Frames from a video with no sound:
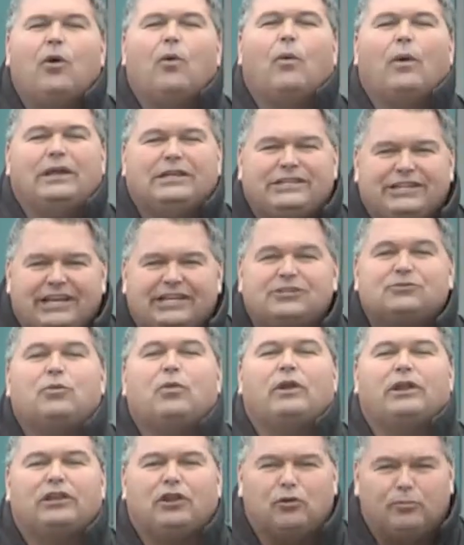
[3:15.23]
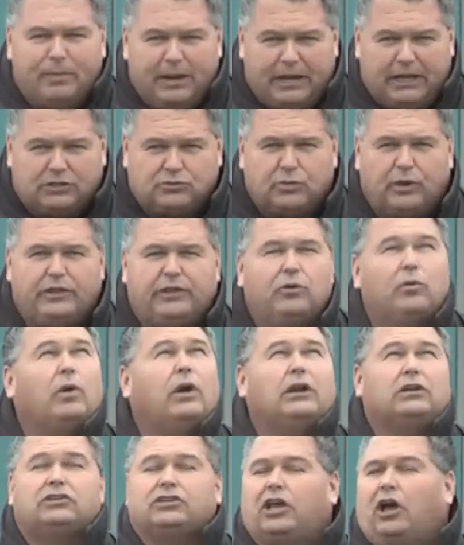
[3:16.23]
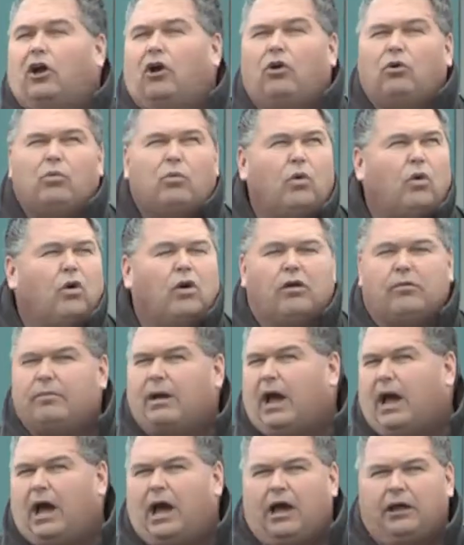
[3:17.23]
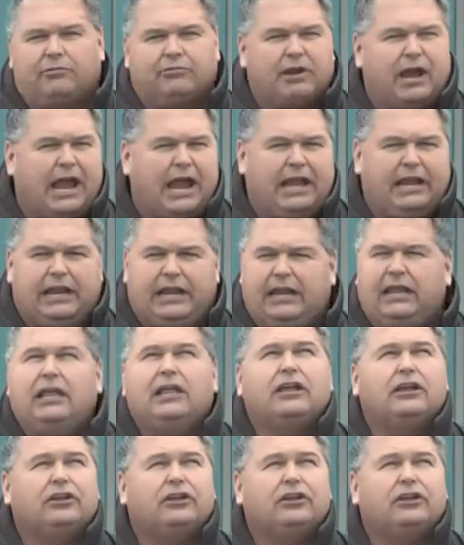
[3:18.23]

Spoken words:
we just want to do business with you where it's cold, warm, hot, rainy,